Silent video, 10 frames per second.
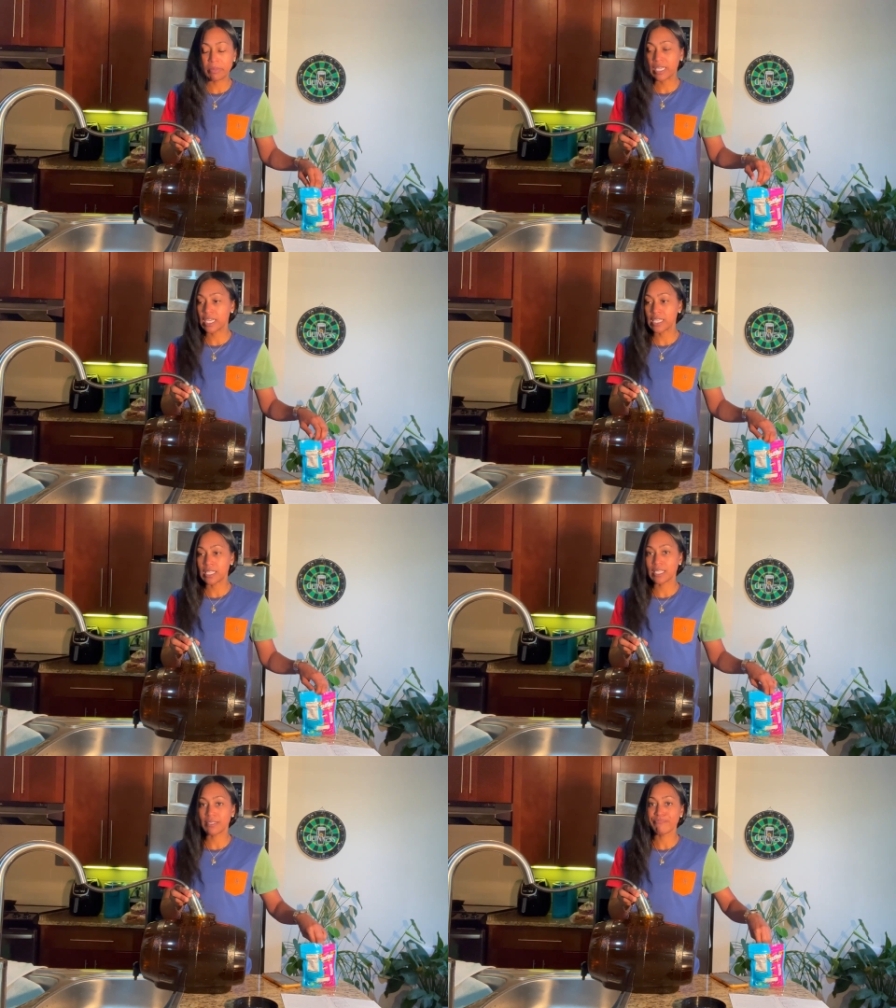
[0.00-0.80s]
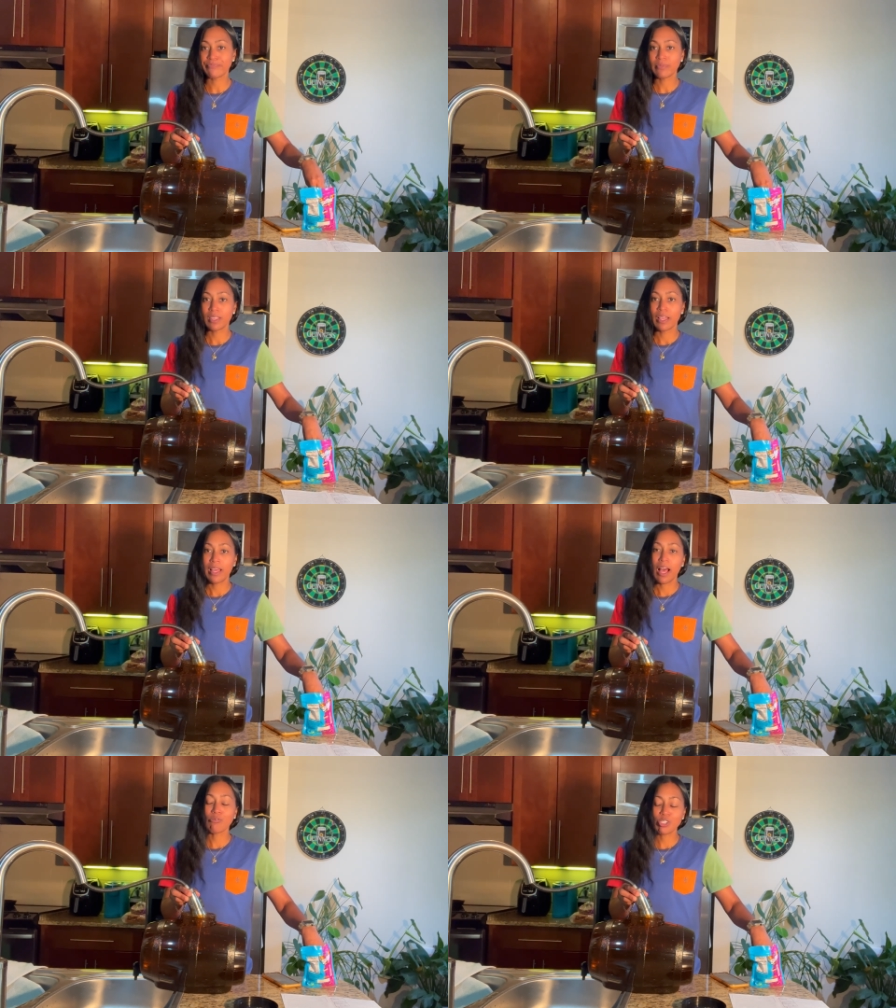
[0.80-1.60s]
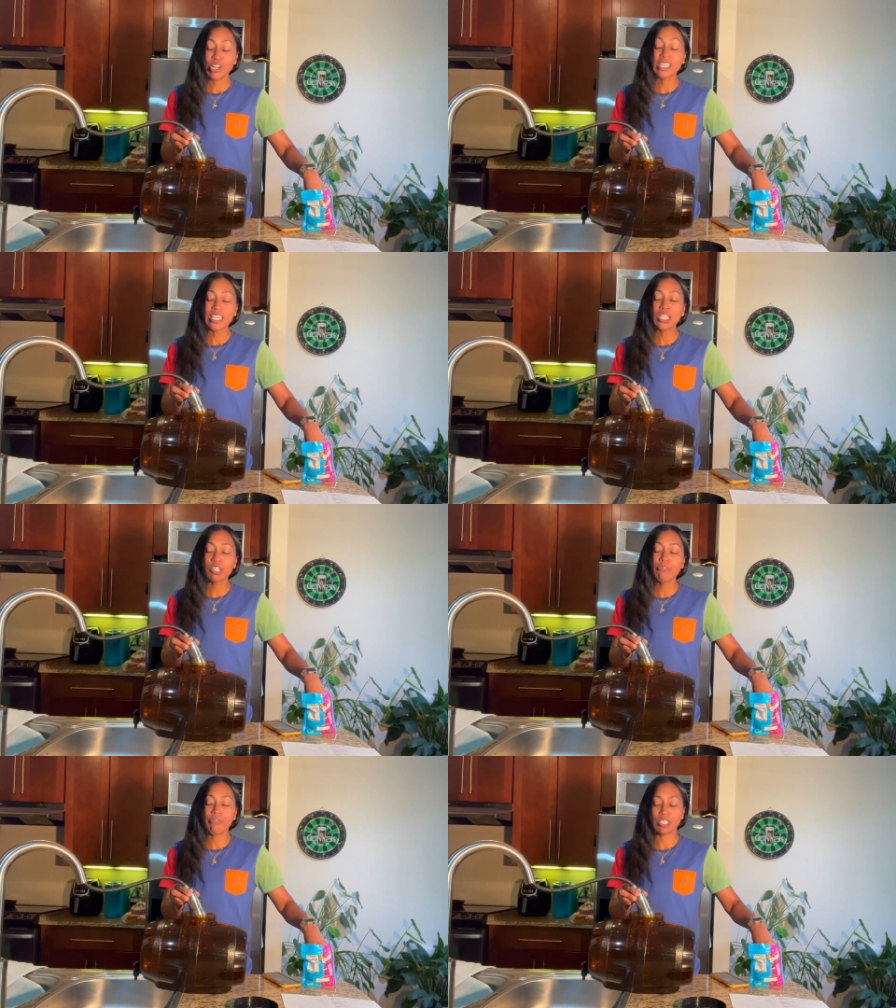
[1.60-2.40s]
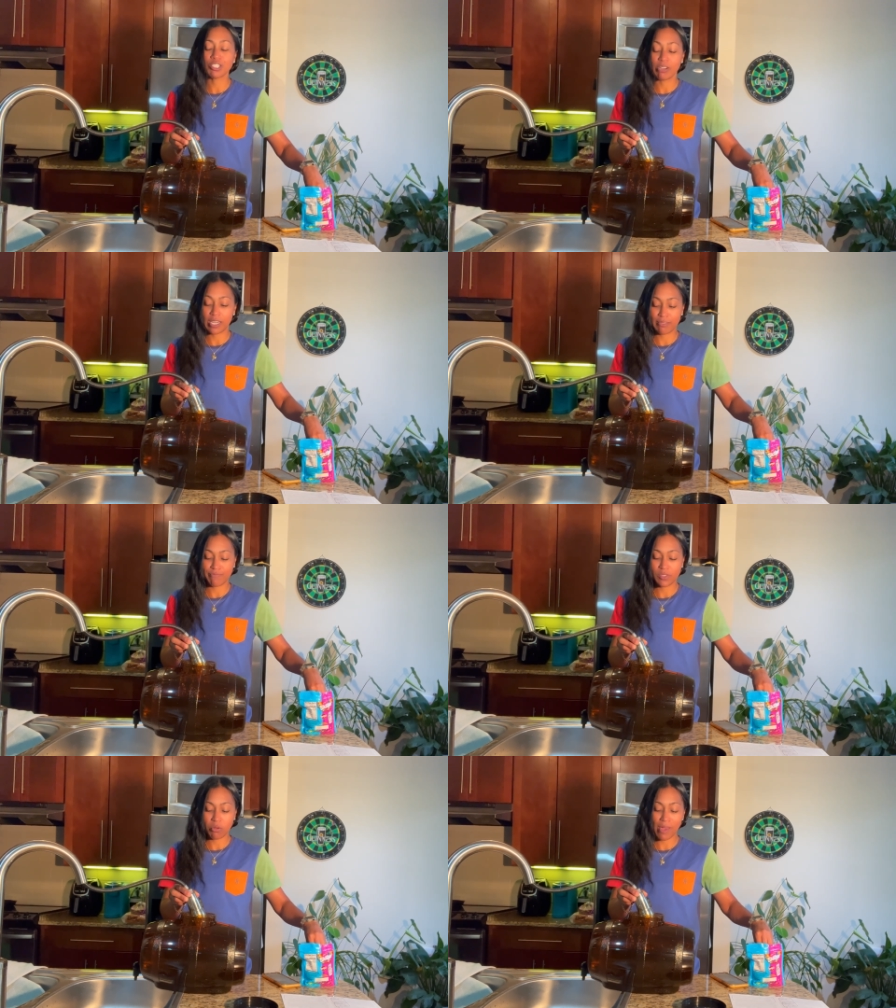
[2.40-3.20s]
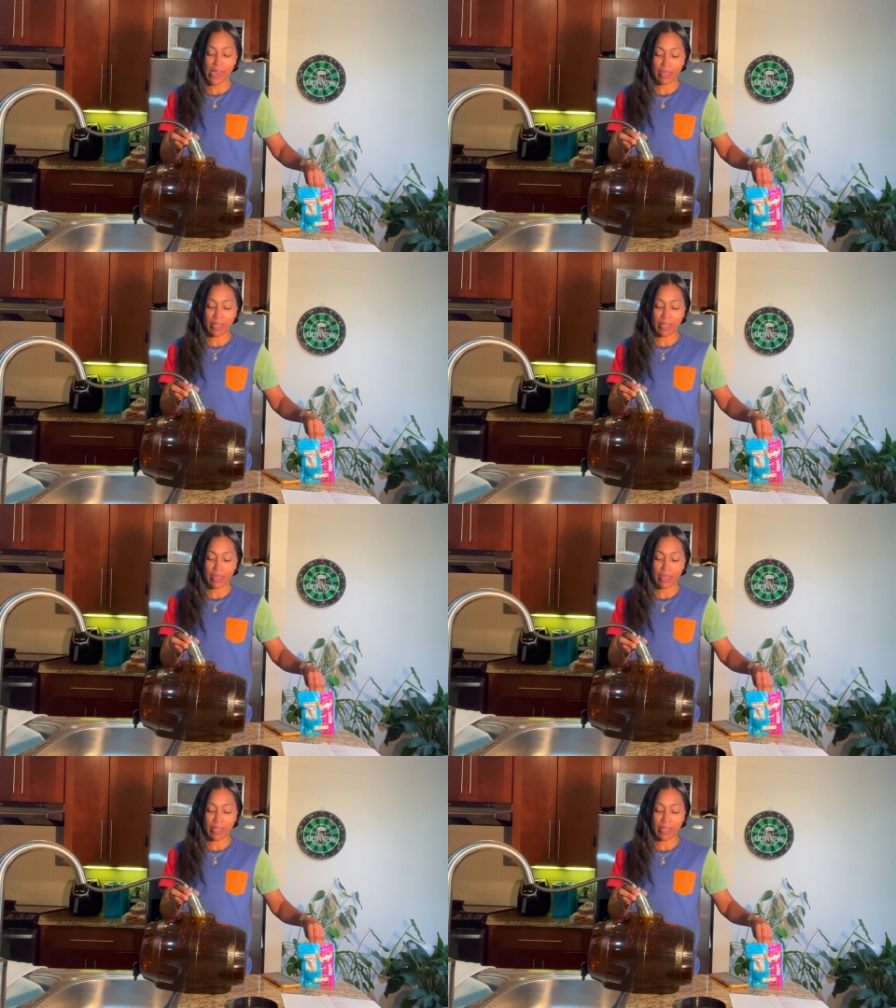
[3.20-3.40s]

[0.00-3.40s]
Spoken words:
because I'm starting to get a little frustrated, okay?